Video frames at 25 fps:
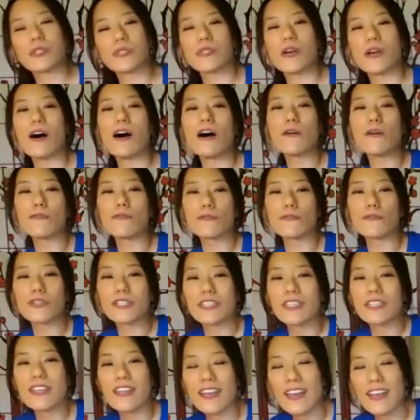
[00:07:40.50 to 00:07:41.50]

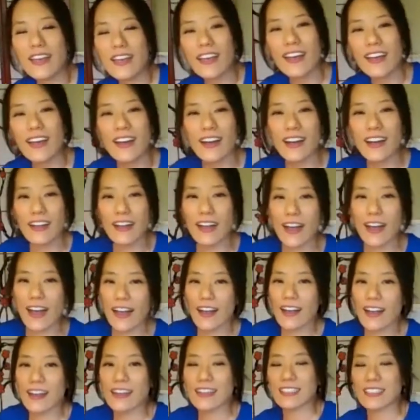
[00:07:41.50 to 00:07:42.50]
soft,
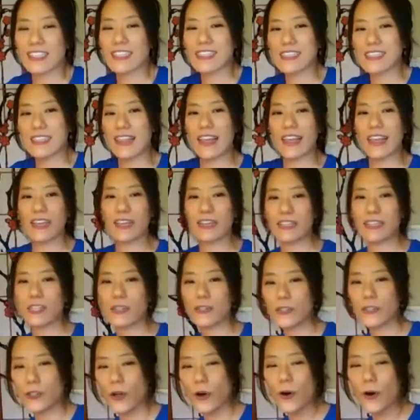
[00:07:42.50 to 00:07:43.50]
just like a
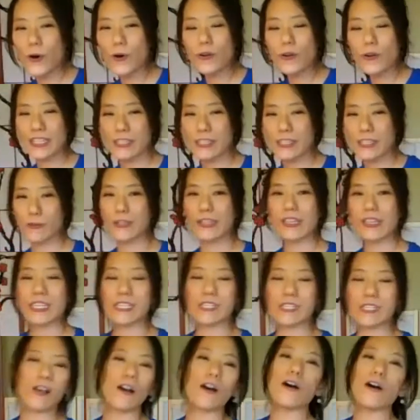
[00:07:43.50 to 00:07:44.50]
dough that's really
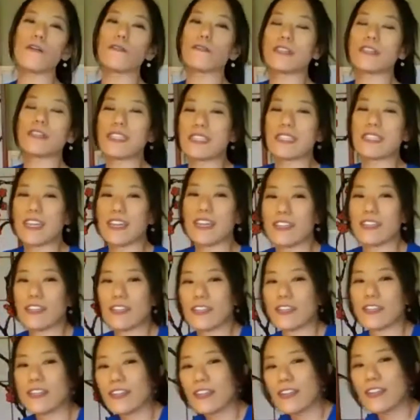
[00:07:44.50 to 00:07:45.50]
soft and
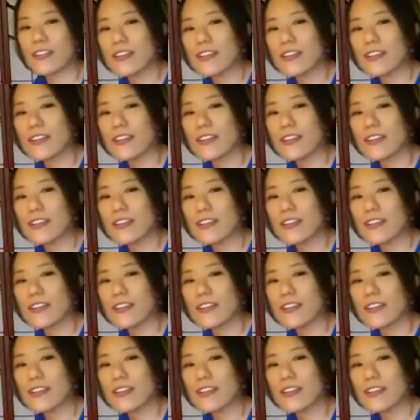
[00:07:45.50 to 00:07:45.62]
tender.